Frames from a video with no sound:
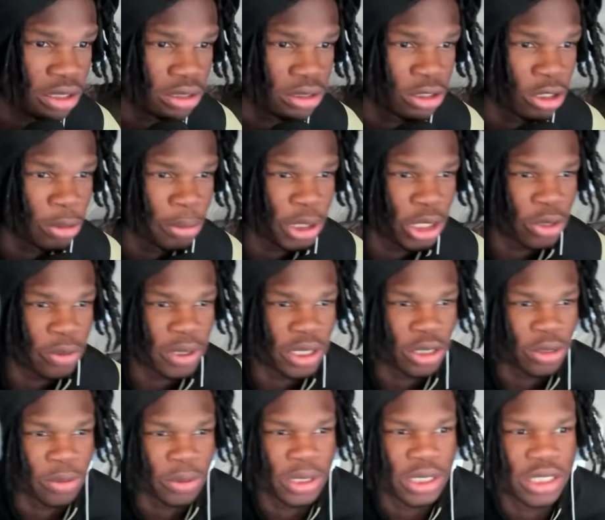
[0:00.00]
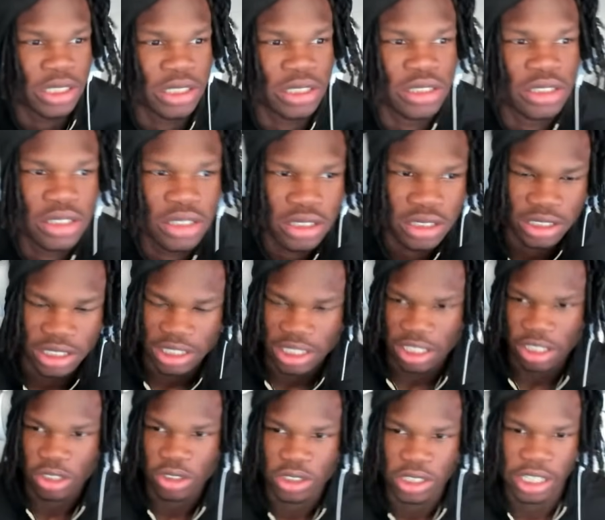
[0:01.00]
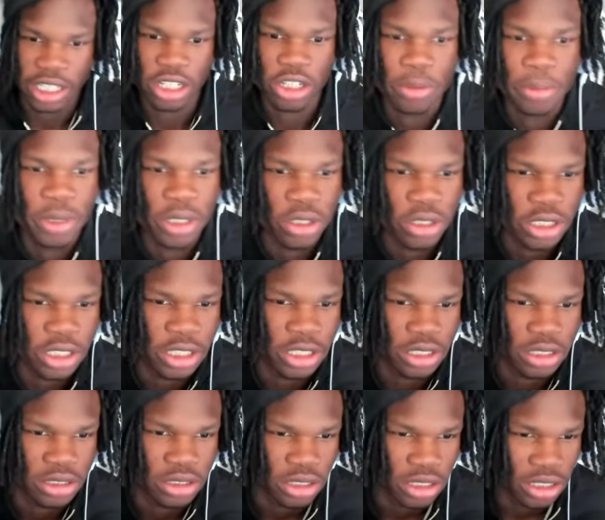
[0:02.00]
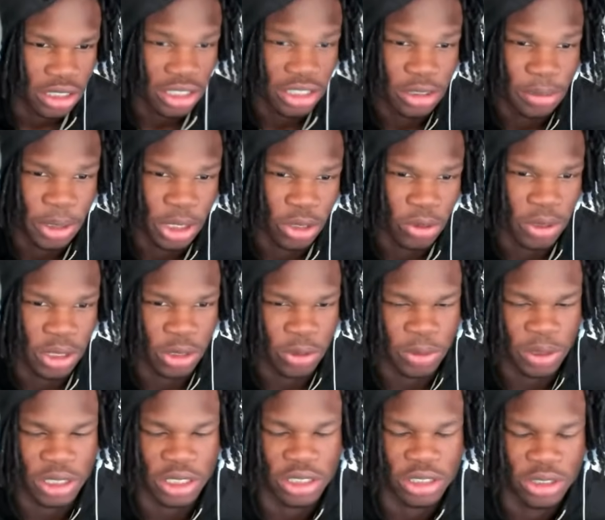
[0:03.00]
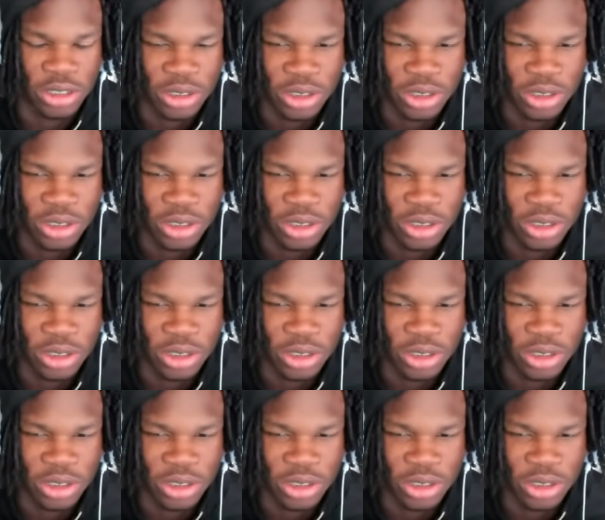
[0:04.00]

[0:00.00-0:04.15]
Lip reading: No better way to win than on the Hail Mary. It is a better way to win.